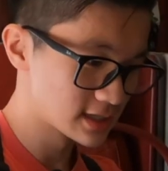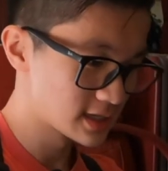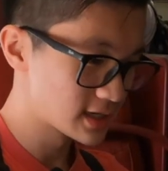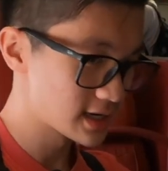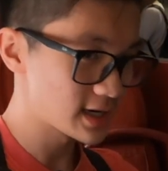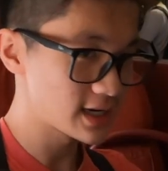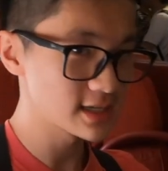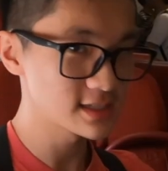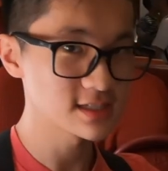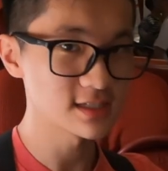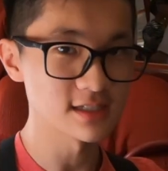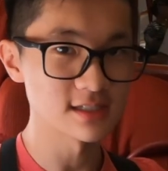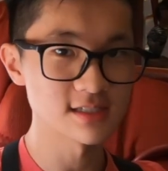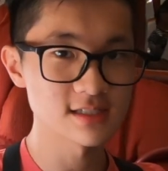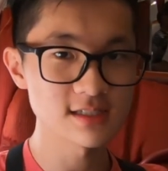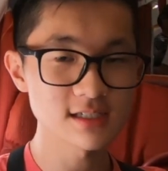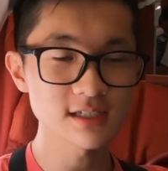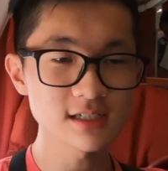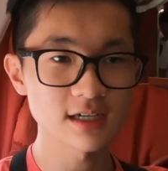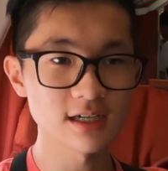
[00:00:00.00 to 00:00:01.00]
As you can
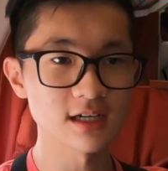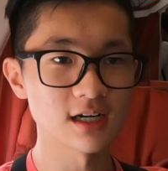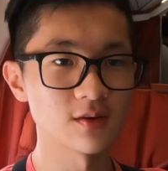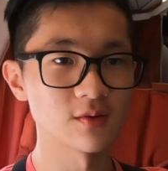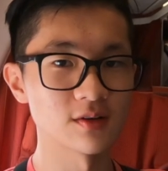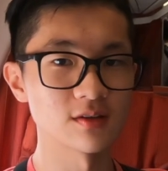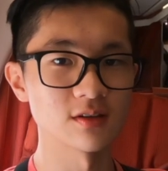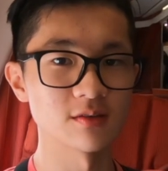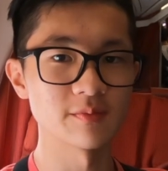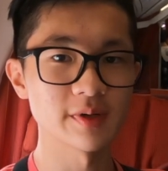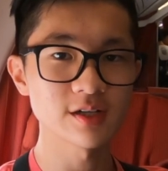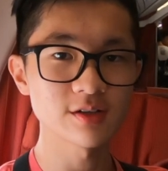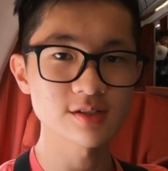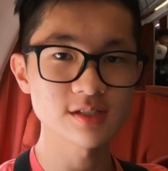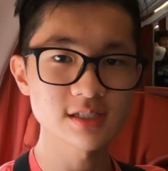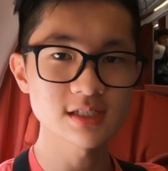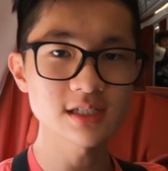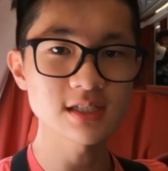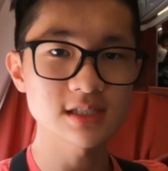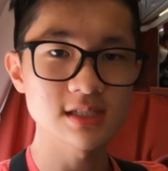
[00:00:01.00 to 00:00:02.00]
see, I got one of the better
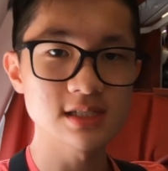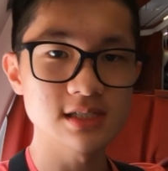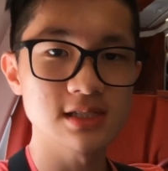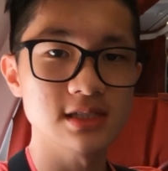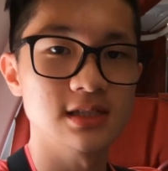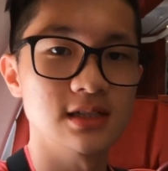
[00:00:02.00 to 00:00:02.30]
seats.